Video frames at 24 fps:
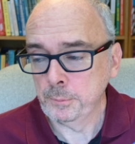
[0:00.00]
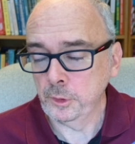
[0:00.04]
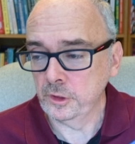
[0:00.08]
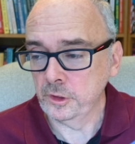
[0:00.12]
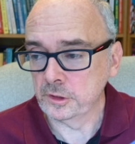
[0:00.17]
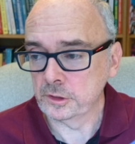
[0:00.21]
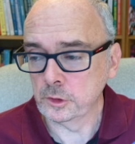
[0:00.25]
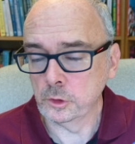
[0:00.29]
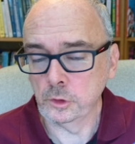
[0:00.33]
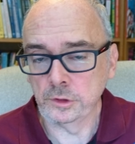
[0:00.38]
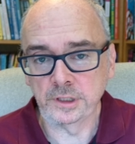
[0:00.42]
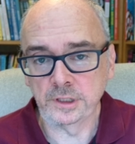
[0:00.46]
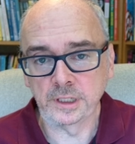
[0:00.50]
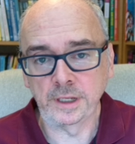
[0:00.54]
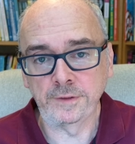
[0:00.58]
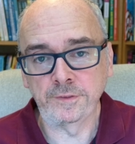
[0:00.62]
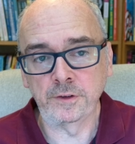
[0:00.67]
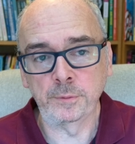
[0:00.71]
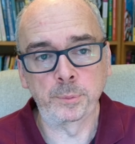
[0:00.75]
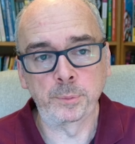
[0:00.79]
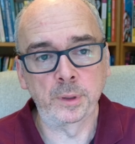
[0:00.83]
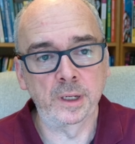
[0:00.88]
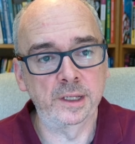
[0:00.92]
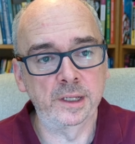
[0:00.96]
but there's loads of
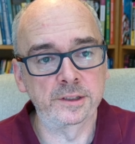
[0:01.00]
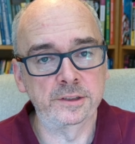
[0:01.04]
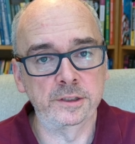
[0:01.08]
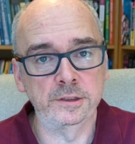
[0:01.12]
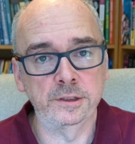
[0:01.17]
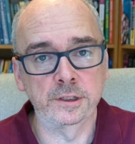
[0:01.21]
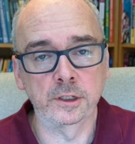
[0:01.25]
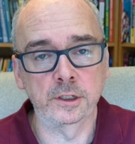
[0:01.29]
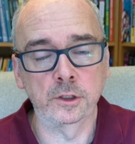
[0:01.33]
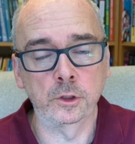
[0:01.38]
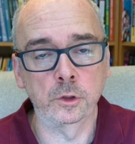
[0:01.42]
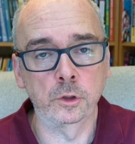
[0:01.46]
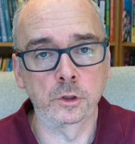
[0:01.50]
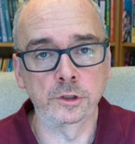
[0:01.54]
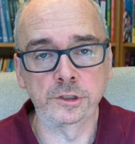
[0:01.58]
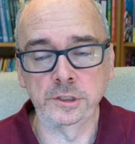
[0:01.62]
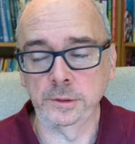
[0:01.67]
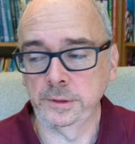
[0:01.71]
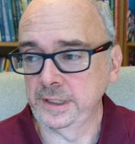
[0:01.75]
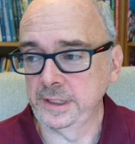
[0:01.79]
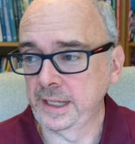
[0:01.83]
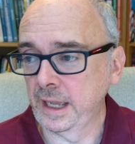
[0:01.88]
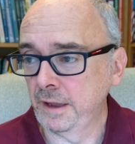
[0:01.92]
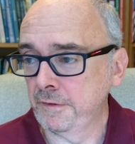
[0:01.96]
different places you can go
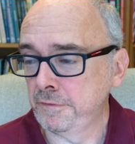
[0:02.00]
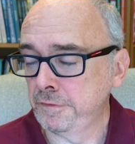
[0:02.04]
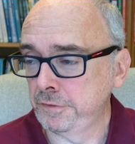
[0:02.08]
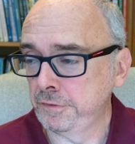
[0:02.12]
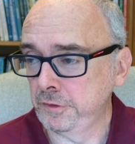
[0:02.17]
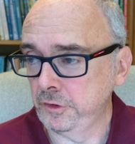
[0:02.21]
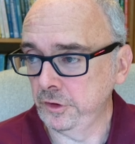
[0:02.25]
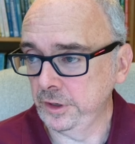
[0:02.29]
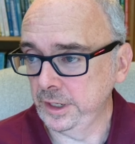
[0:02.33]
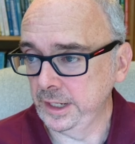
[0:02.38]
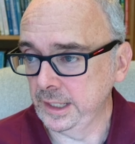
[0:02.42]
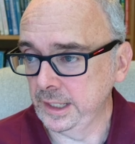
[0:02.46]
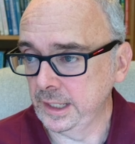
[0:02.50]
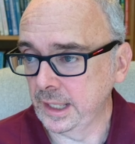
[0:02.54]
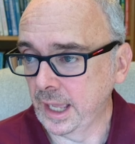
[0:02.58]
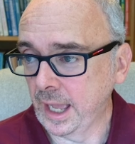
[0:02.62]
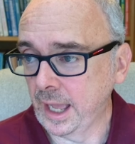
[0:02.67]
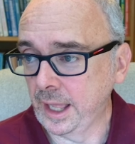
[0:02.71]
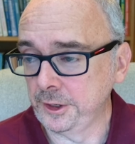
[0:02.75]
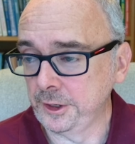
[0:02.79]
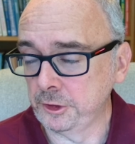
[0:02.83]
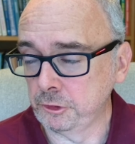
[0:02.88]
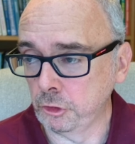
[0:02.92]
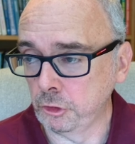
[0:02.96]
to get
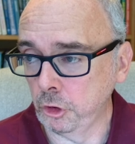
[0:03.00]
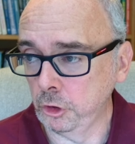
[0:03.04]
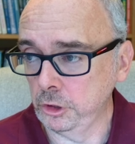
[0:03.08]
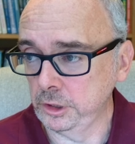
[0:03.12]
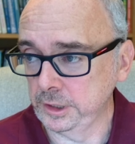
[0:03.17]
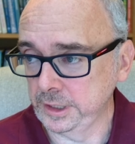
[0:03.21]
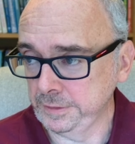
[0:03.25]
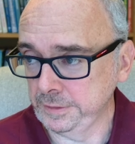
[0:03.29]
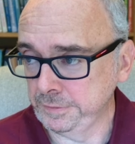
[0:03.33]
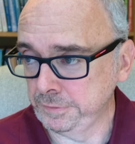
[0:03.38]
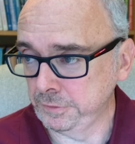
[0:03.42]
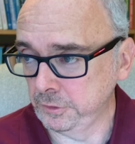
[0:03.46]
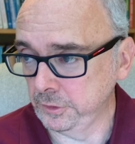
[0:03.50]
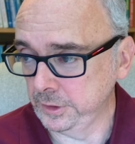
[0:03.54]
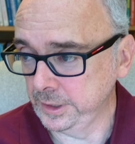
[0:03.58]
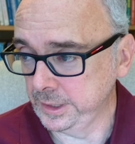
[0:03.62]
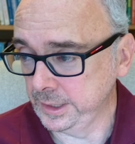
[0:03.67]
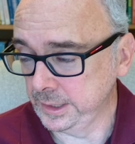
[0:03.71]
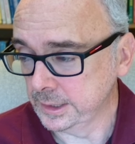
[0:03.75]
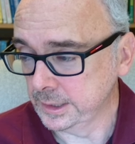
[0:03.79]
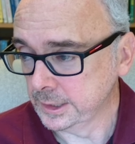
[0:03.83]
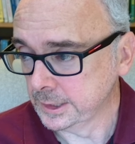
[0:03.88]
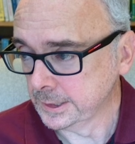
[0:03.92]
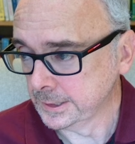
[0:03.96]
free and
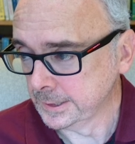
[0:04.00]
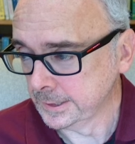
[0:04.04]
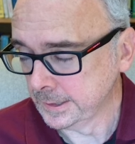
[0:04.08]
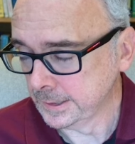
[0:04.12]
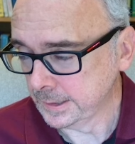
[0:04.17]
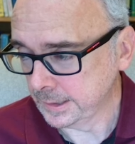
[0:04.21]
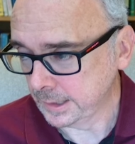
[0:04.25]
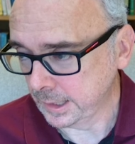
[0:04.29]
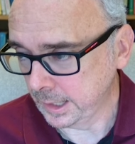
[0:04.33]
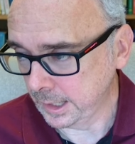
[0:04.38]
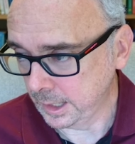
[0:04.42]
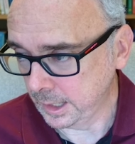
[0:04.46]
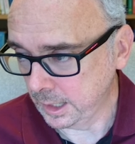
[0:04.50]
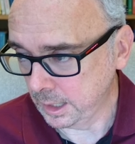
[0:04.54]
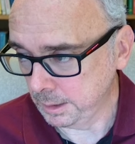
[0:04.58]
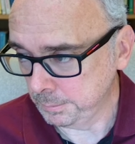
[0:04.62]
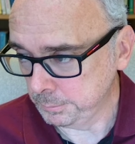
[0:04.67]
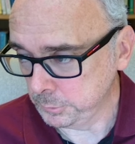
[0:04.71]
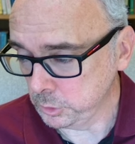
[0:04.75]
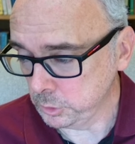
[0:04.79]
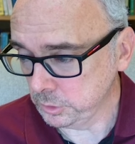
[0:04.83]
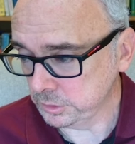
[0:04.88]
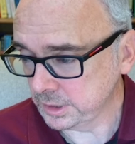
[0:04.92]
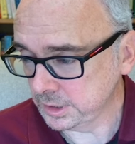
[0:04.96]
royalty-free
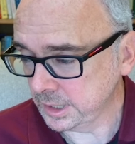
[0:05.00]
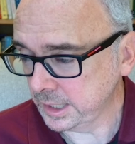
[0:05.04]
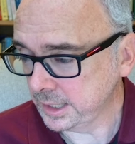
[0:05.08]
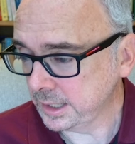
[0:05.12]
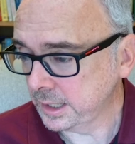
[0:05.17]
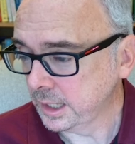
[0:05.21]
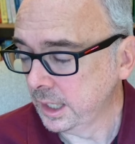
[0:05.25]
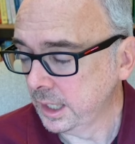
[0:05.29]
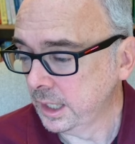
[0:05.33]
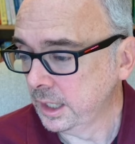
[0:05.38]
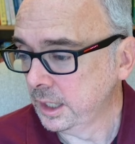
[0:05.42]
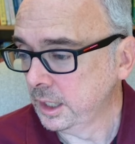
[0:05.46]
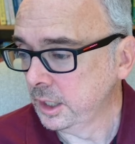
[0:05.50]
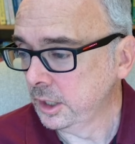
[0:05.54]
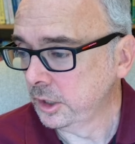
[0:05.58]
music.